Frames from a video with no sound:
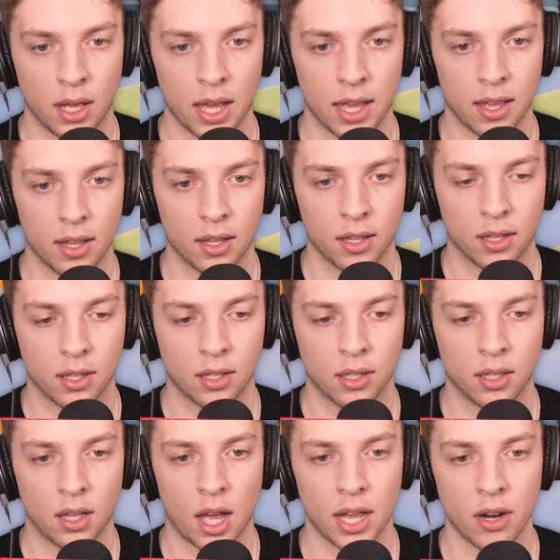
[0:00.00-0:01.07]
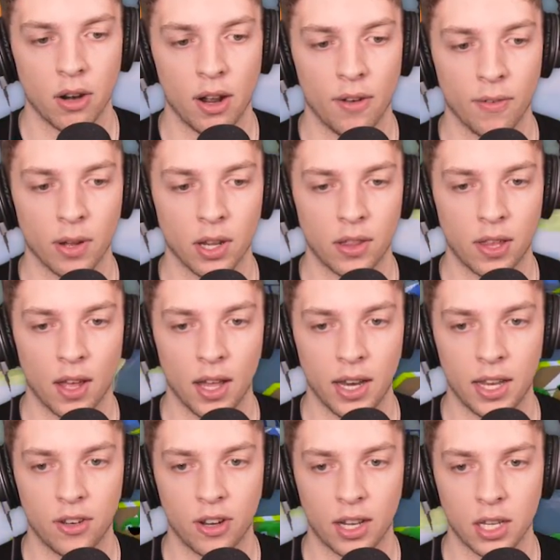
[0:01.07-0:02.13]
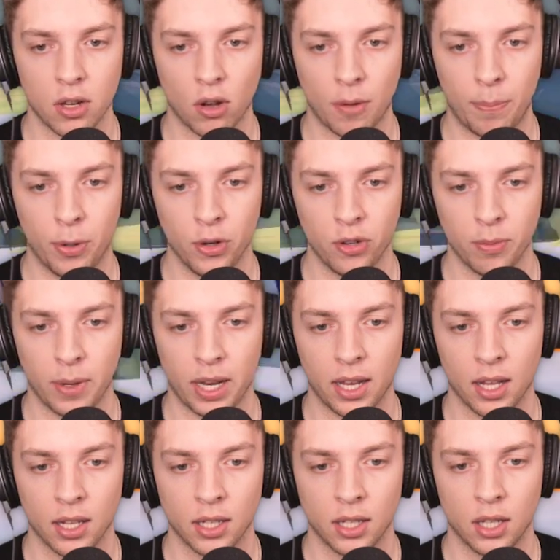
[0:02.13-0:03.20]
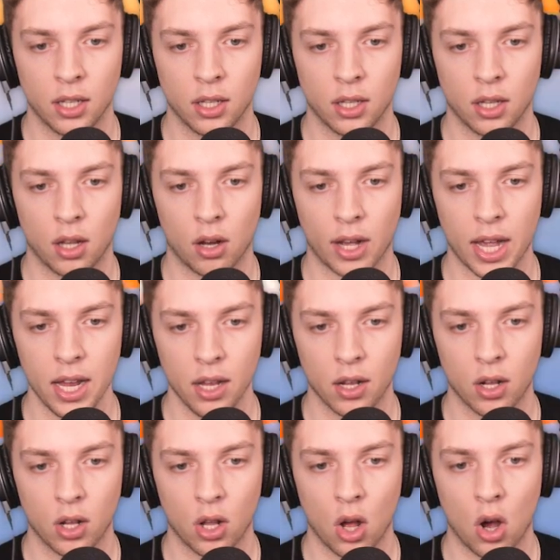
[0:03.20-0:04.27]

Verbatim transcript: Okay. I don't know how I'm gonna turn it, Jelly. You gotta push me. Okay. Fine.